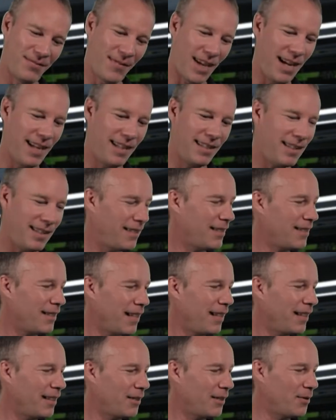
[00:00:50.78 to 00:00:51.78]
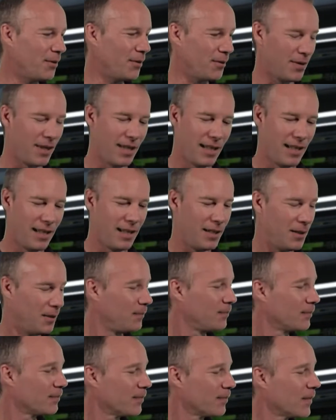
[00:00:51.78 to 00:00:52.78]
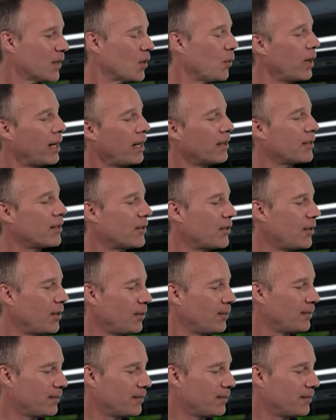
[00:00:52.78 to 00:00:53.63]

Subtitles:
I did tell you. So what else is new?